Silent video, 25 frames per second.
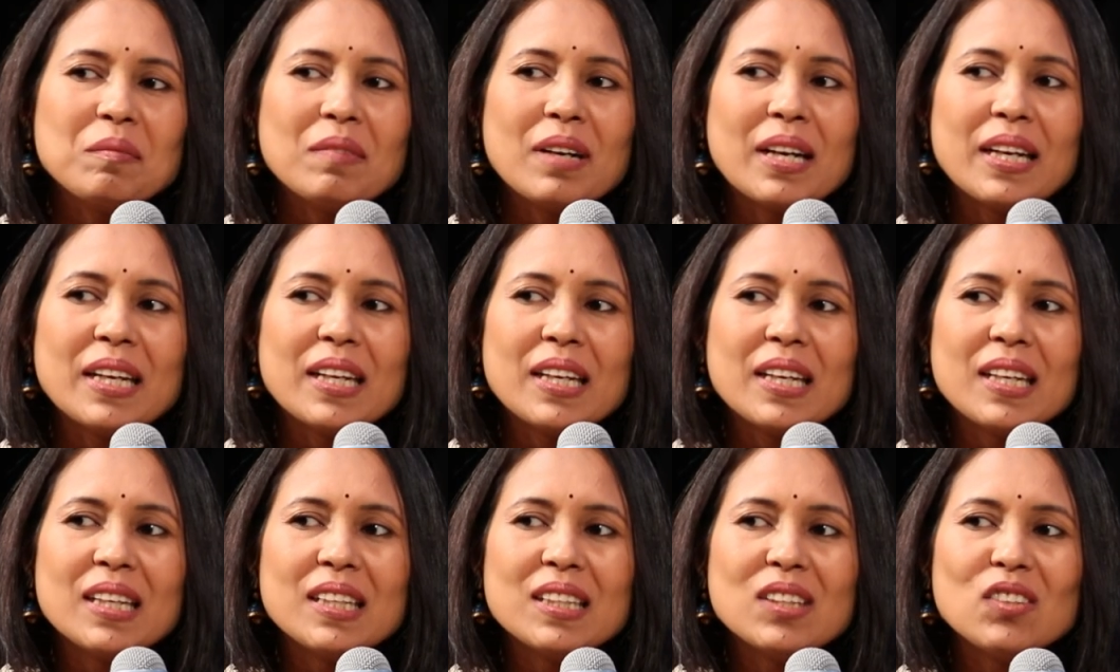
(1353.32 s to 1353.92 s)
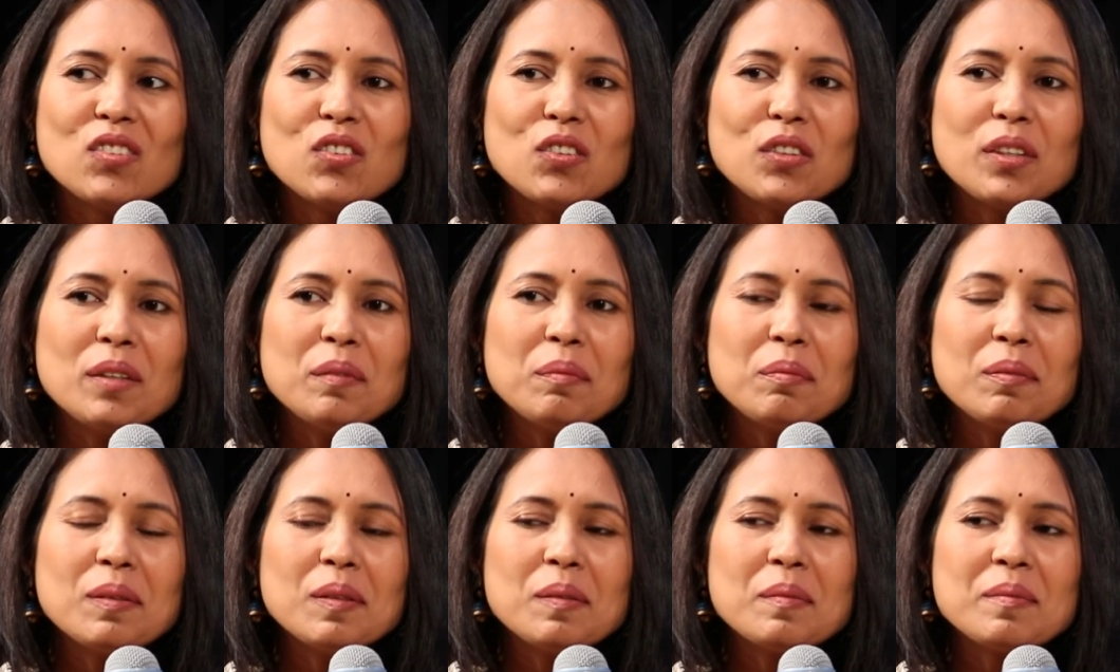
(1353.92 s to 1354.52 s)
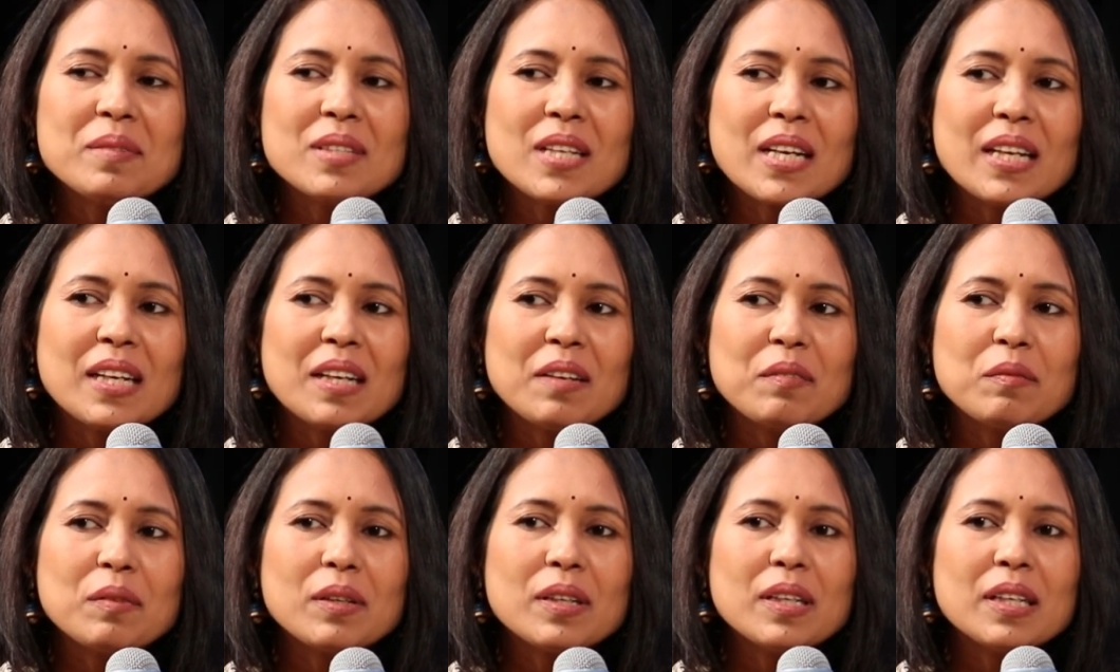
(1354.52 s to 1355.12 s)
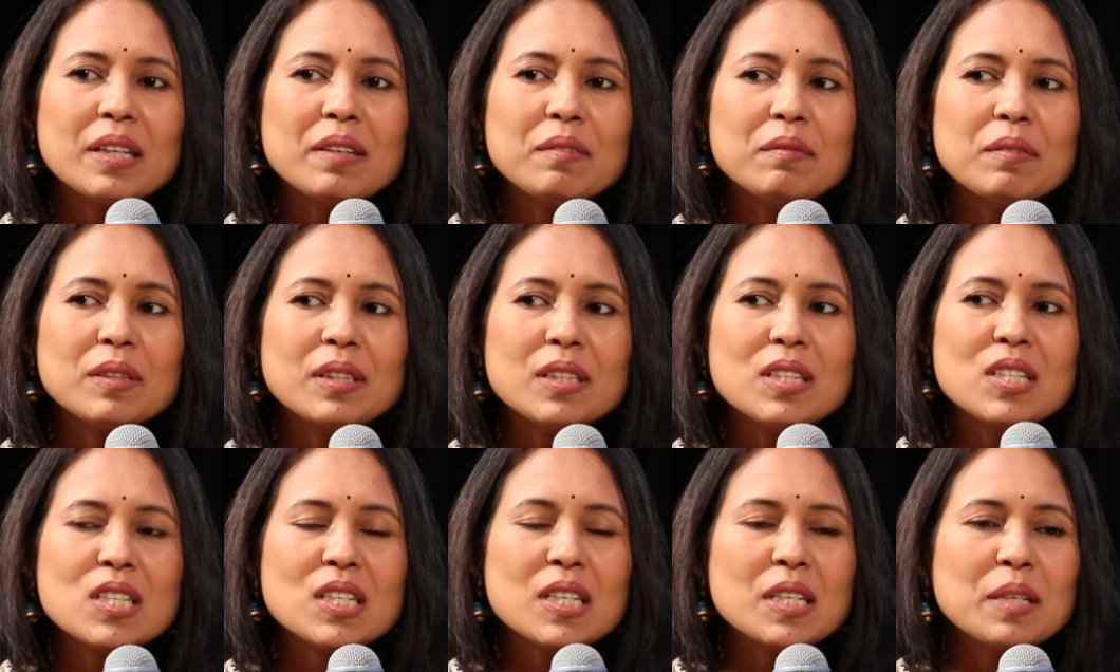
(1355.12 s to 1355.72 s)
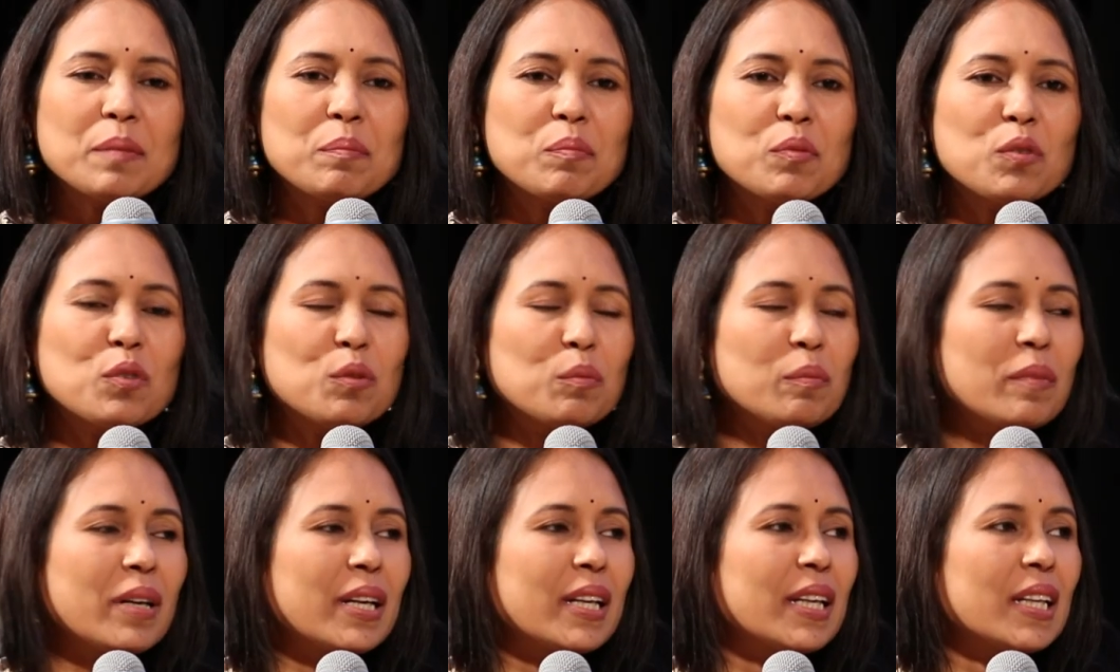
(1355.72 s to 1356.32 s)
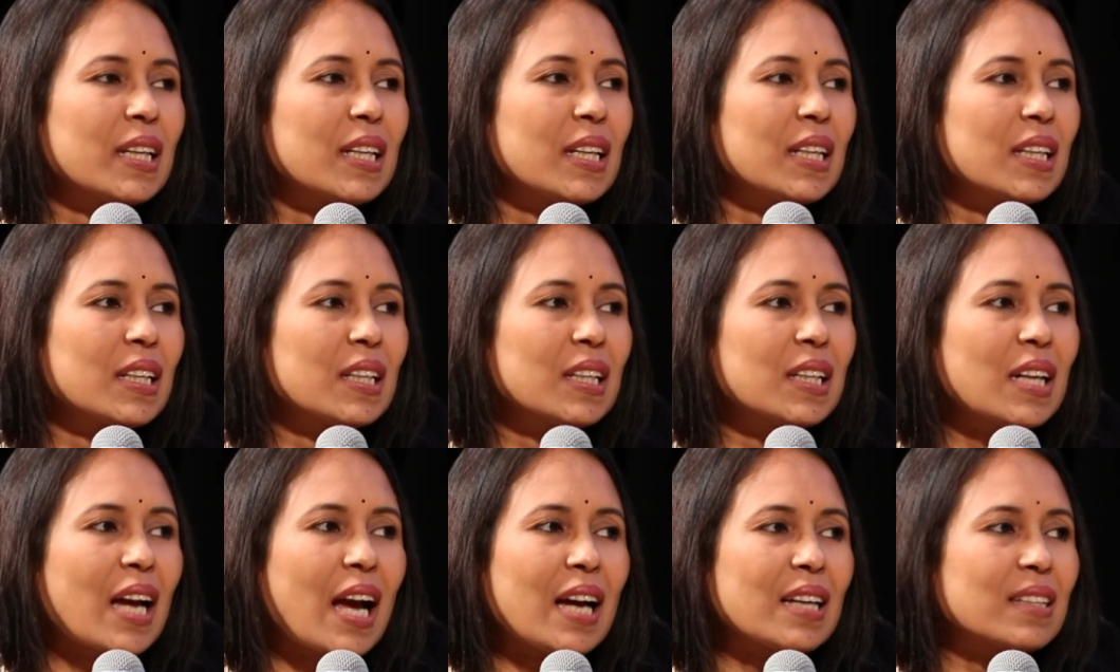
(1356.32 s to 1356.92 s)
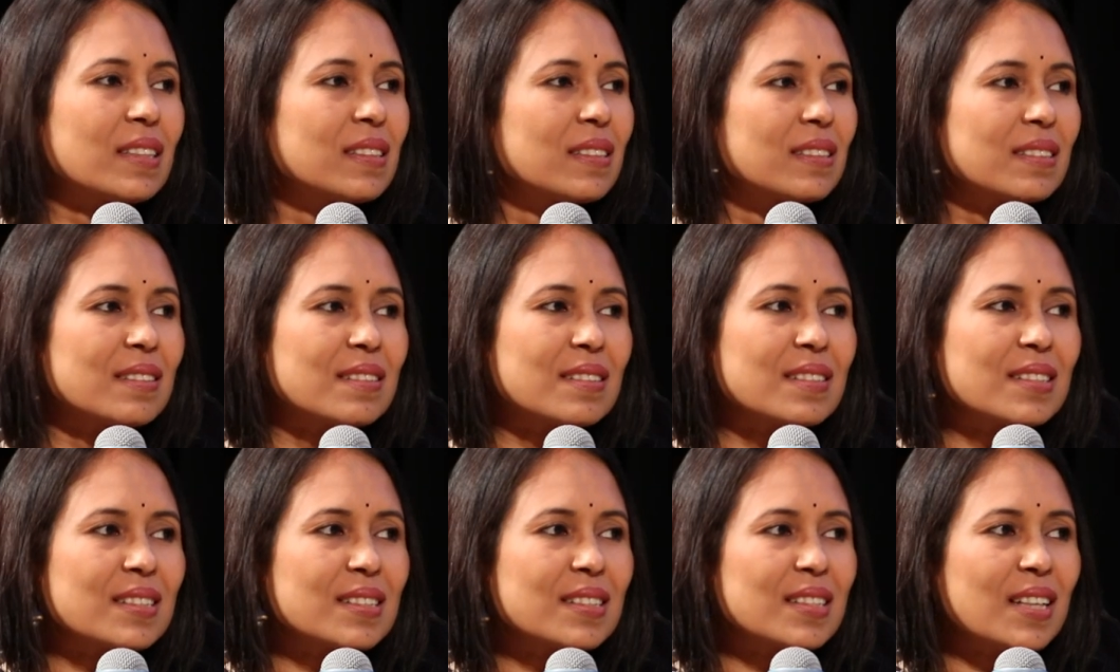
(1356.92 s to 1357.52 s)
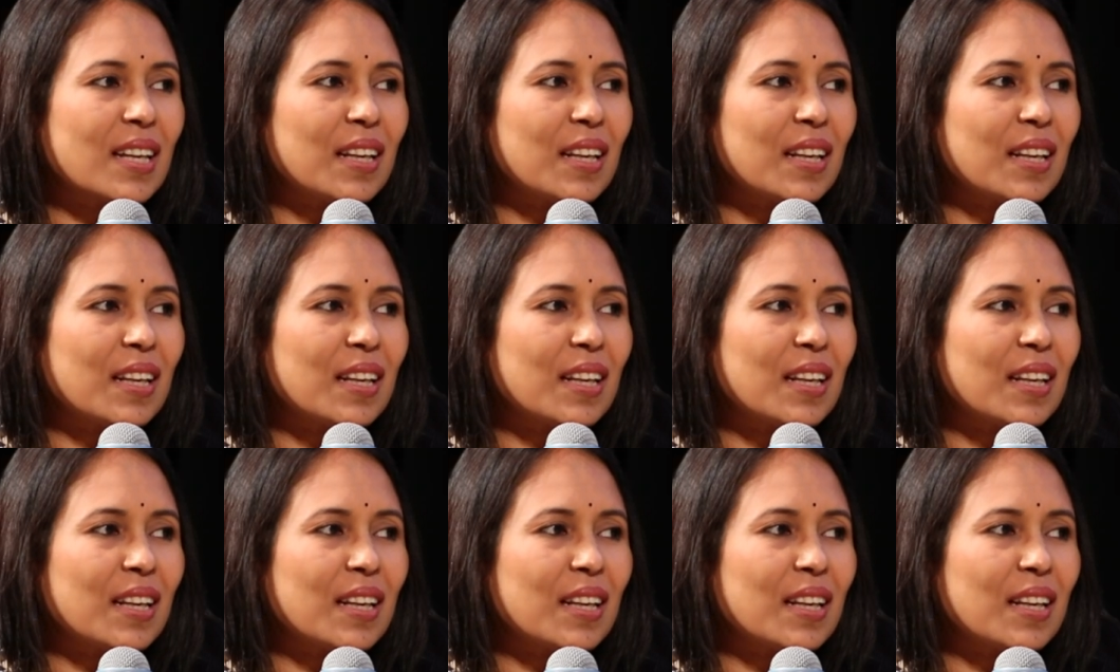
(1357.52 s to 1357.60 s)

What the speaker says: my three films, I never given script to my actors.